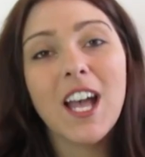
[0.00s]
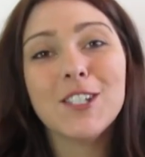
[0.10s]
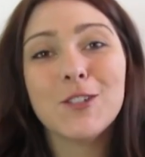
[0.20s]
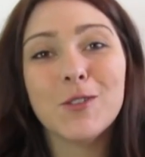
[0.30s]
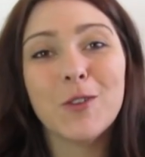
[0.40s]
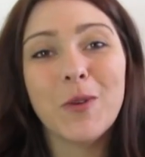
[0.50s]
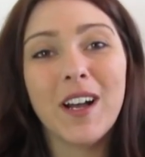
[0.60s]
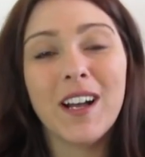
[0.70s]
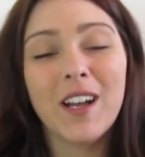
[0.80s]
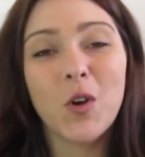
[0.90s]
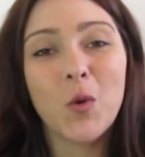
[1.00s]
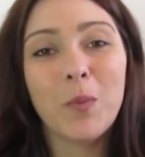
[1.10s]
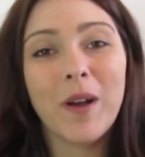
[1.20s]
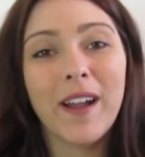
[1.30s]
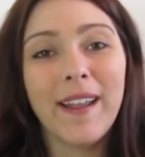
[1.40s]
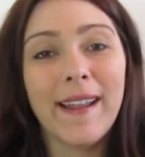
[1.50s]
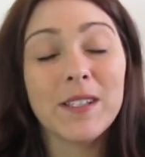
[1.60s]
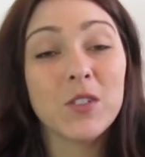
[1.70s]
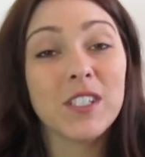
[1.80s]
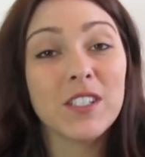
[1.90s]
So uh, I hope I
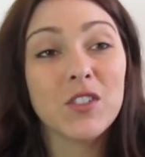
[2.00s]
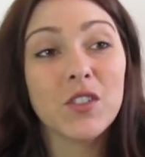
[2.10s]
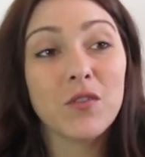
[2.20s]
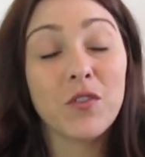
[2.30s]
answered it